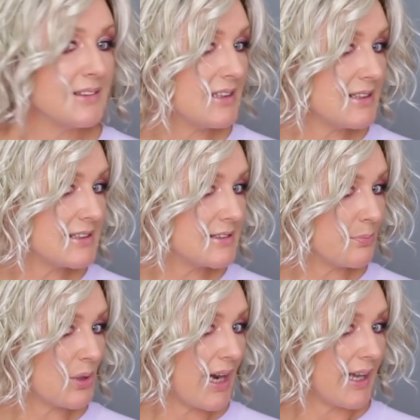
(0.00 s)
this
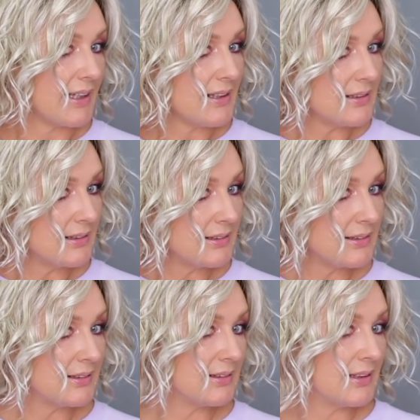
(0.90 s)
spray
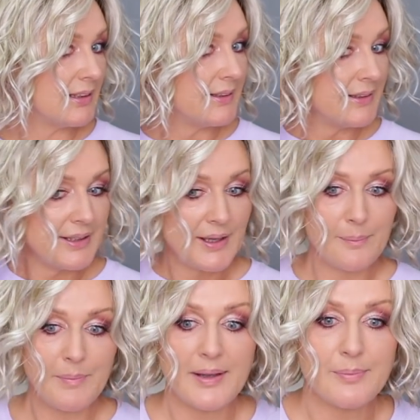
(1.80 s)

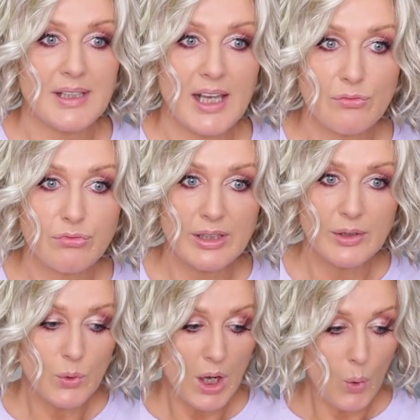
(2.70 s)
might be a
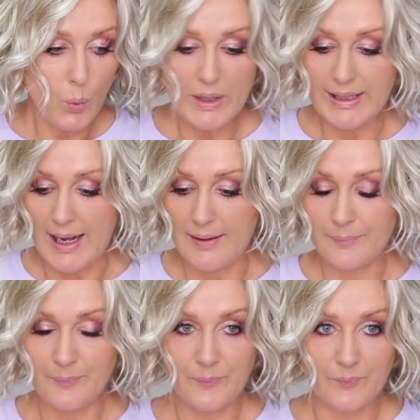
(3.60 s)
real winner.
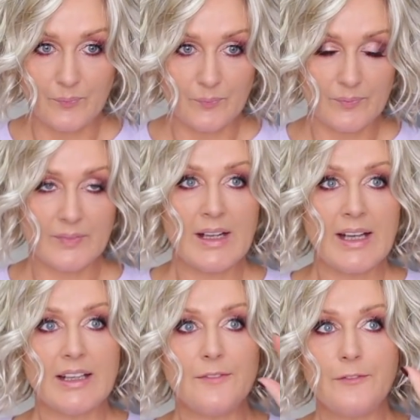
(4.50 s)

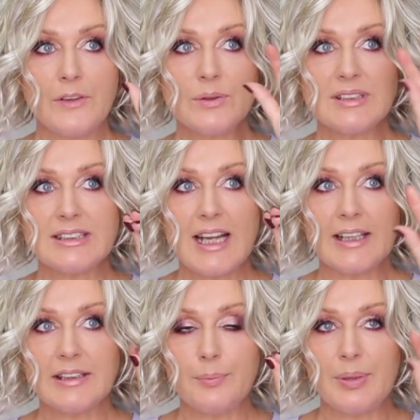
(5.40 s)
It feels
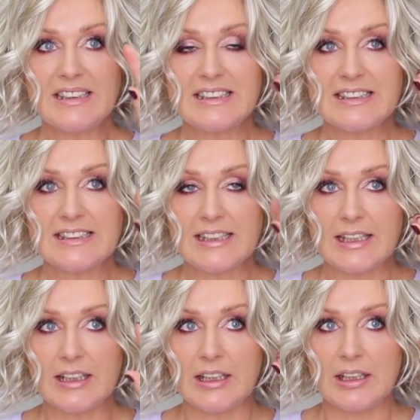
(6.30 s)
tiny bit
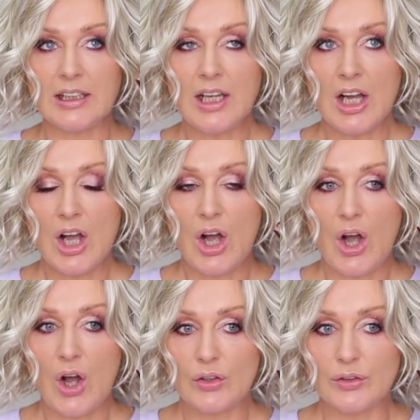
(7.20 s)
sticky
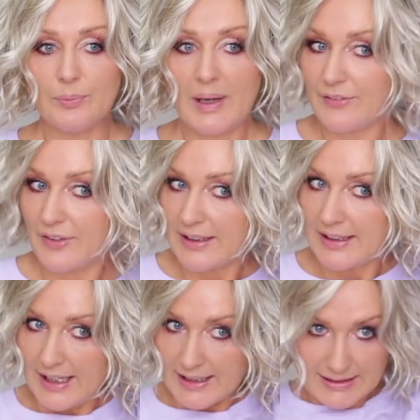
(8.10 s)
on my
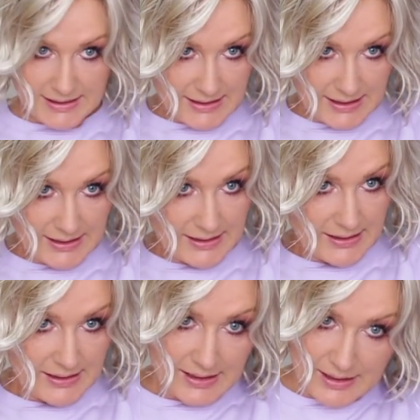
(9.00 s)
fingers,
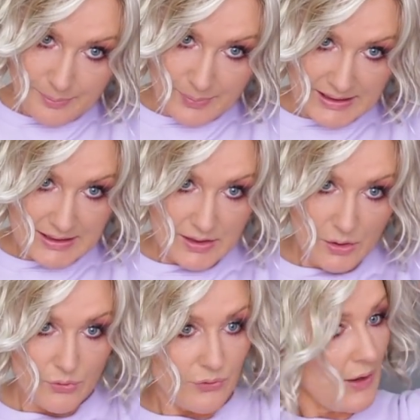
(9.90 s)
but
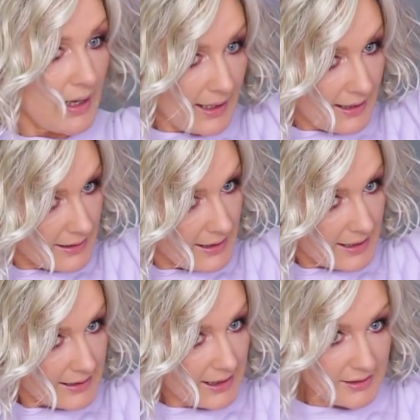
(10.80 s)
so far
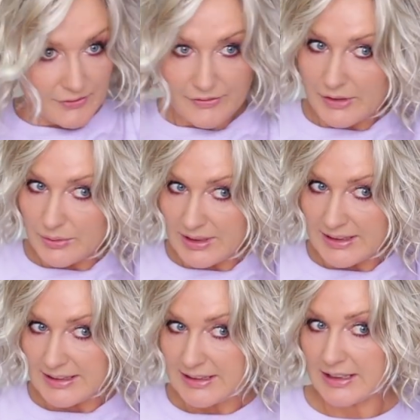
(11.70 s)
I can't feel the
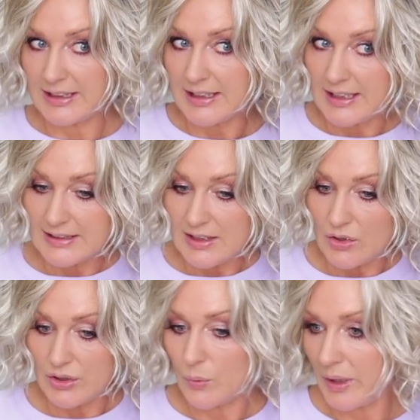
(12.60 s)
stickiness
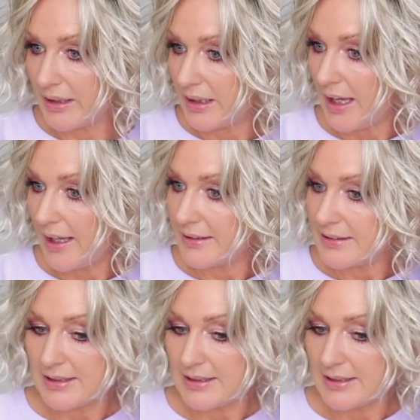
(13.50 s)
on the wig yet.